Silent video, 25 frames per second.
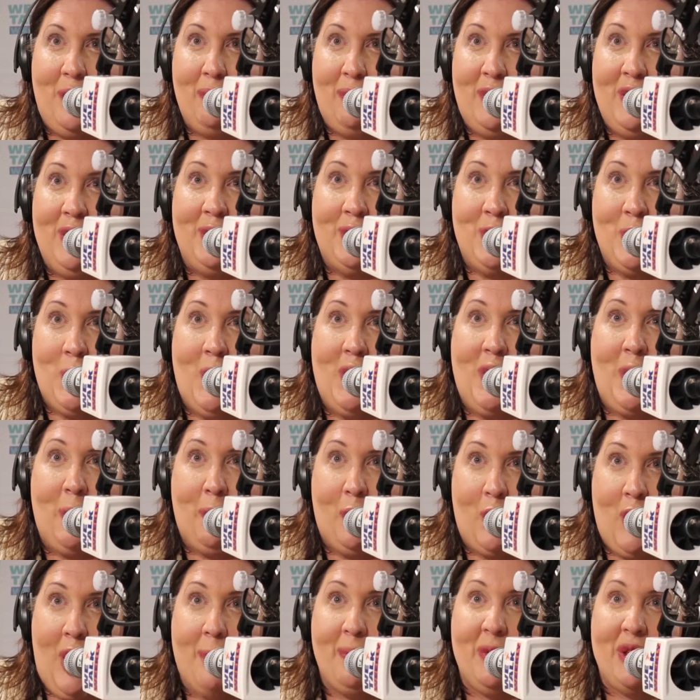built on the
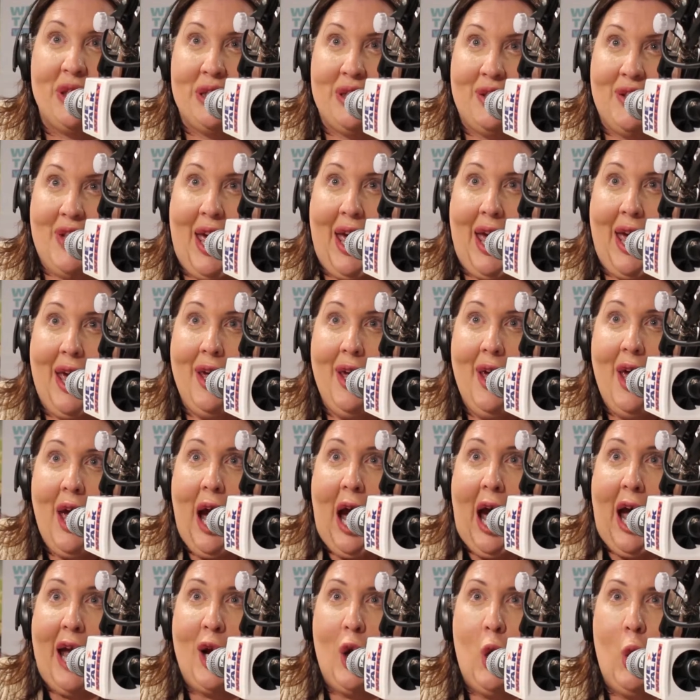premise that
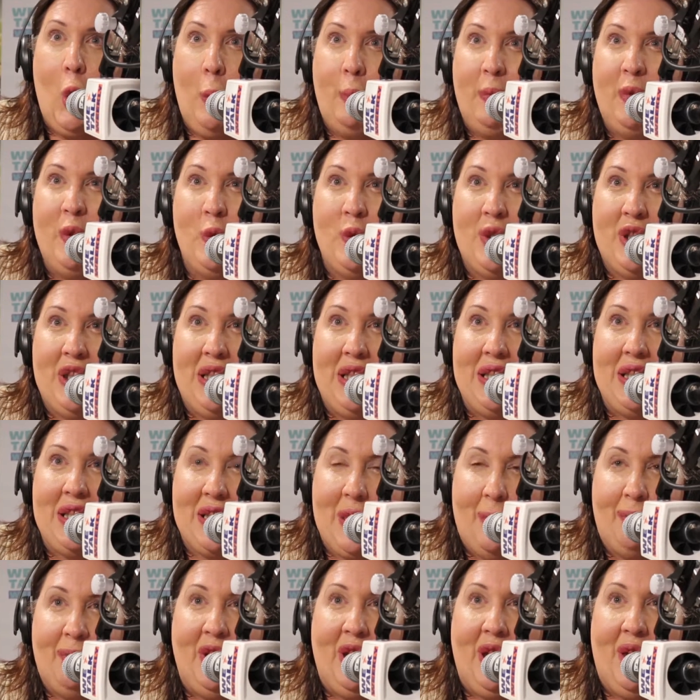I hope you see
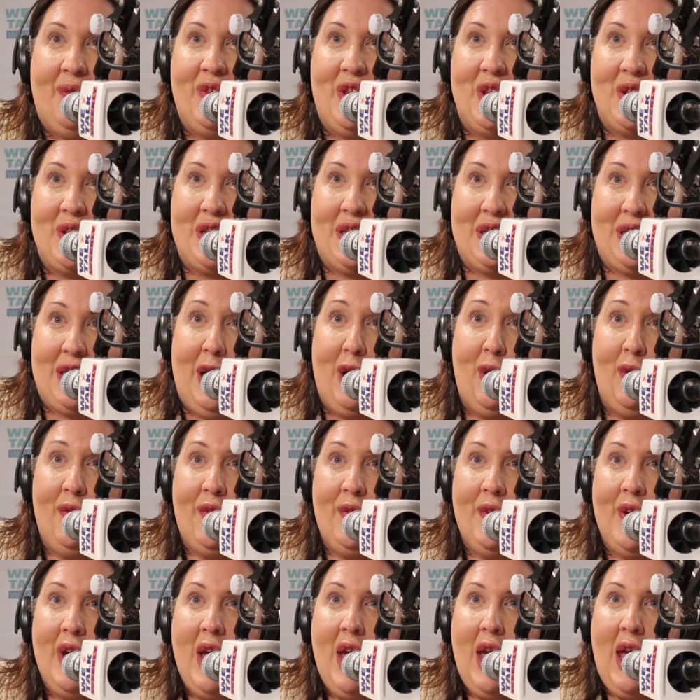something of
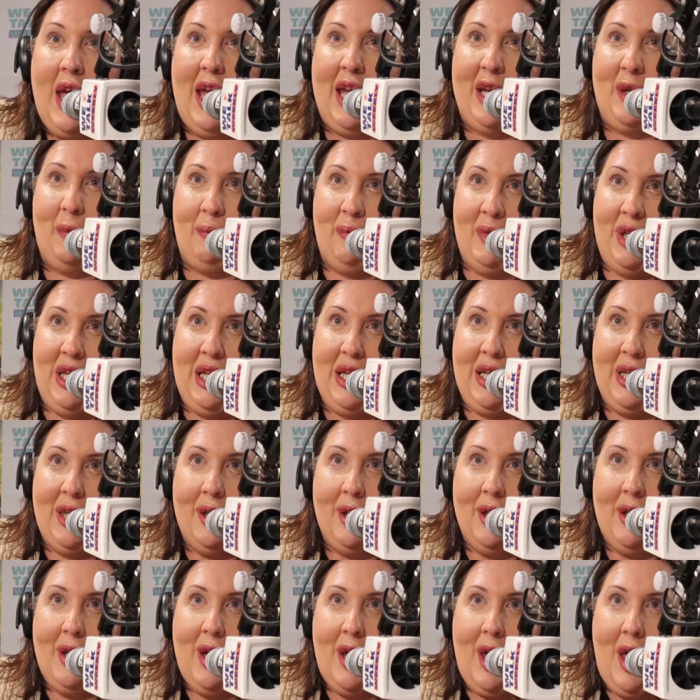yourself in me.
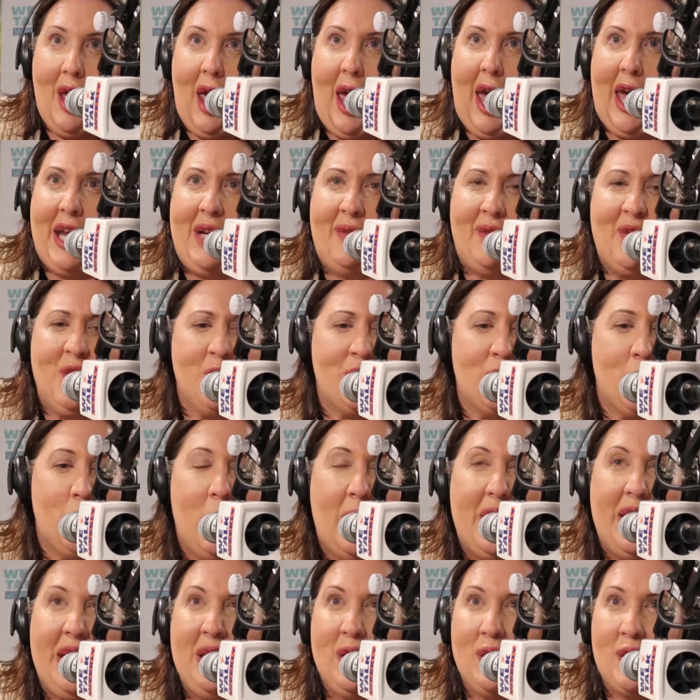And if you're
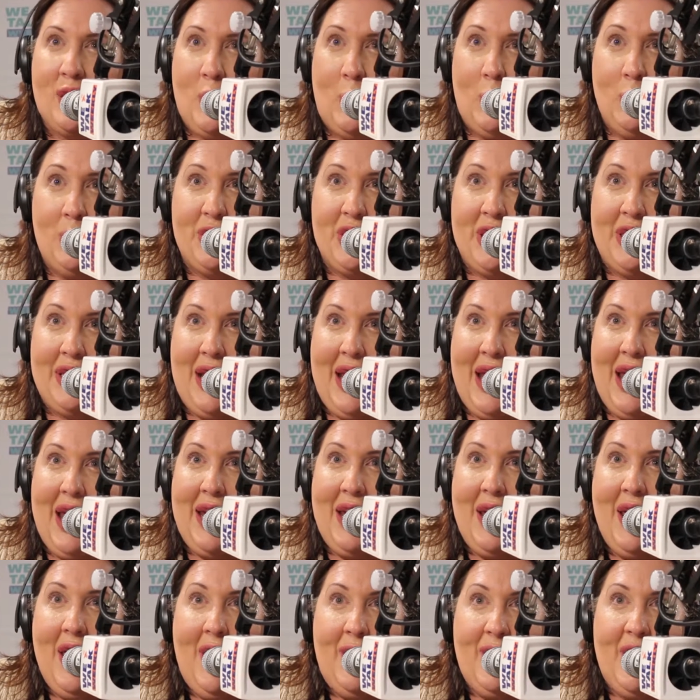20 years old
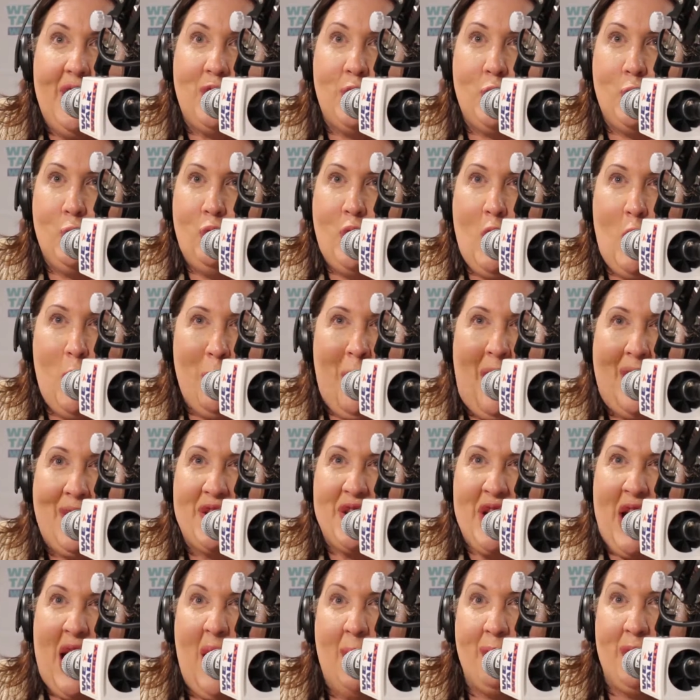today, that by the
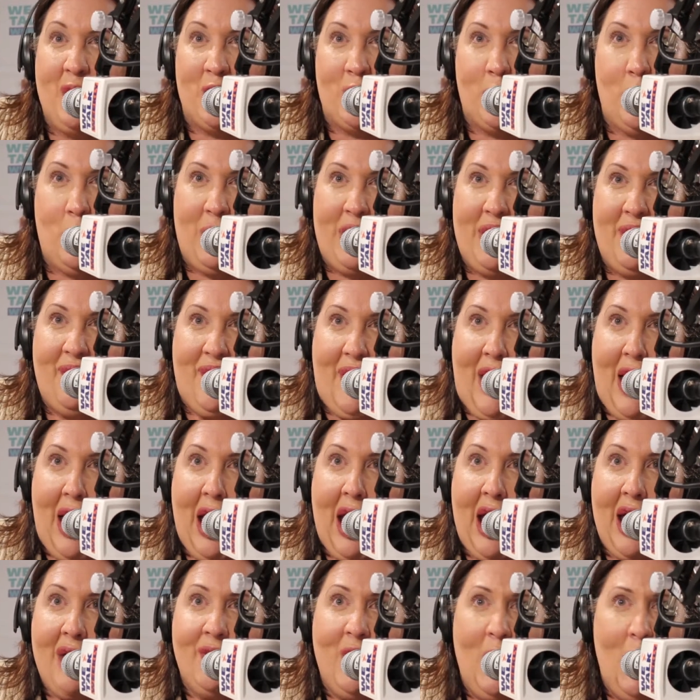time you're
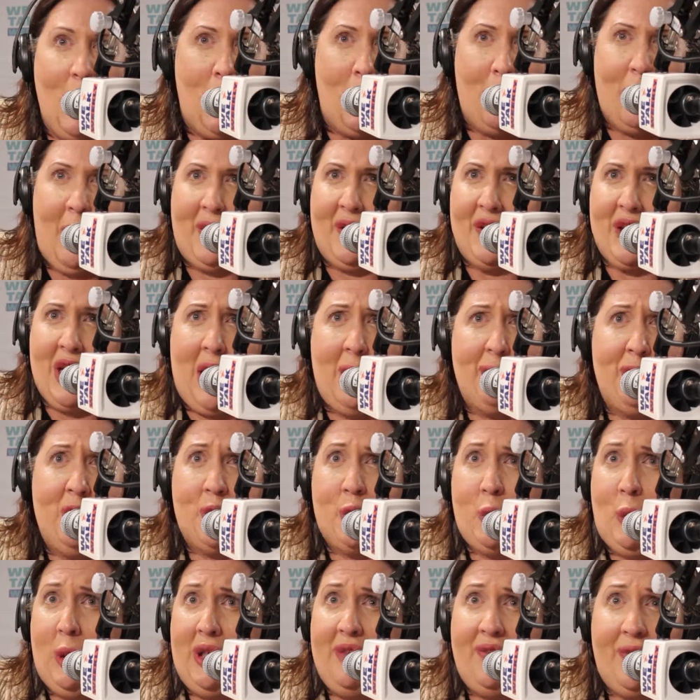25 or by the time you're
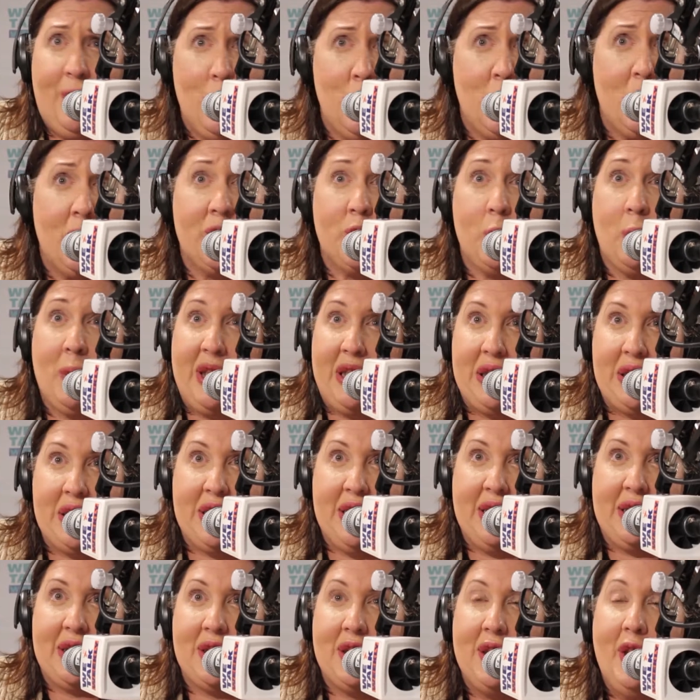24 or
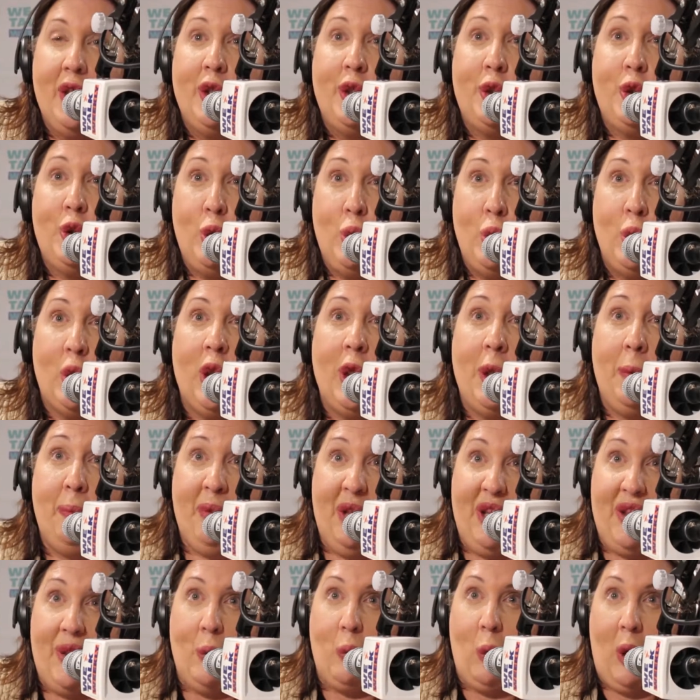26, you could
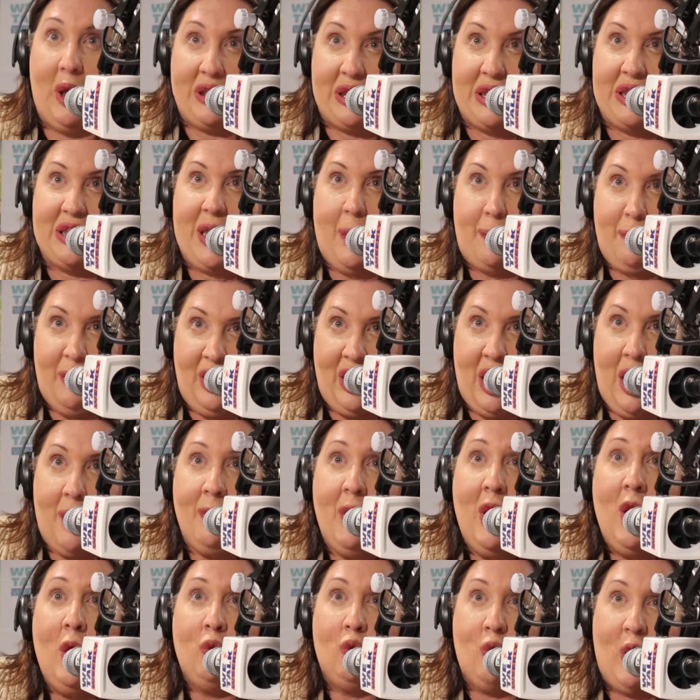be the one stepping up,
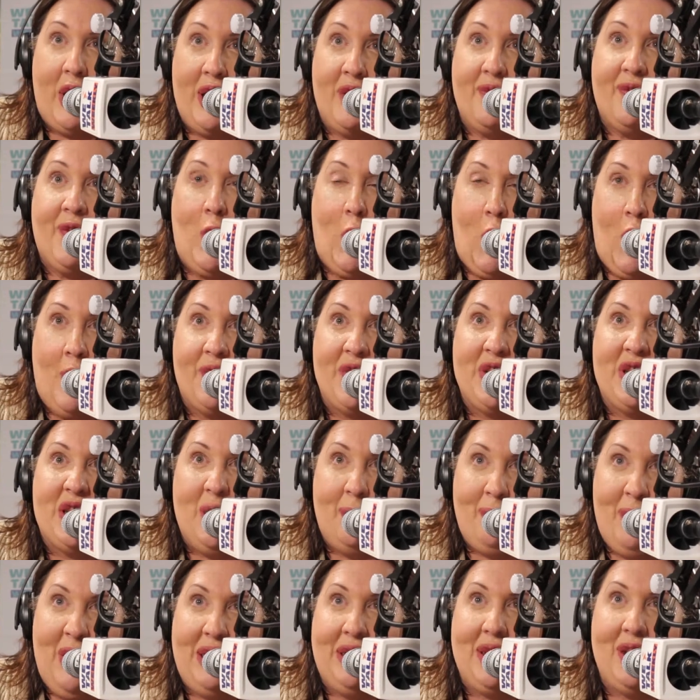running for office
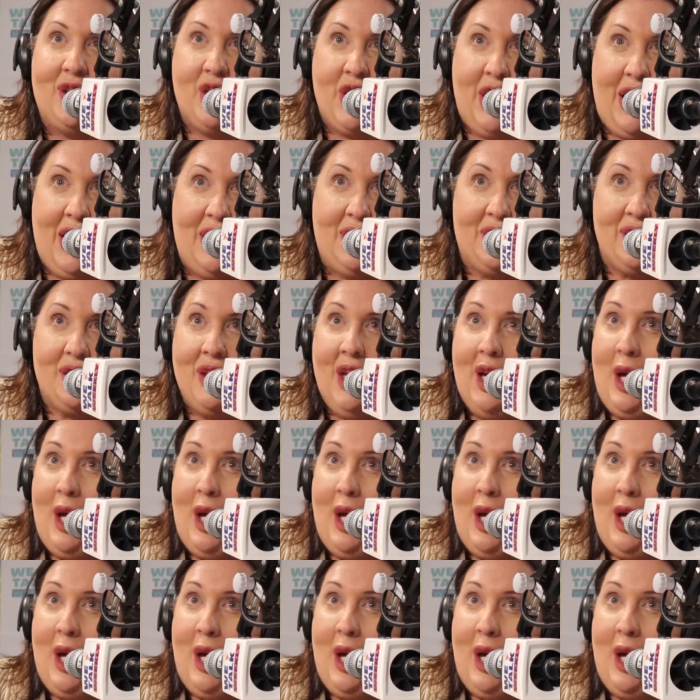to make the change.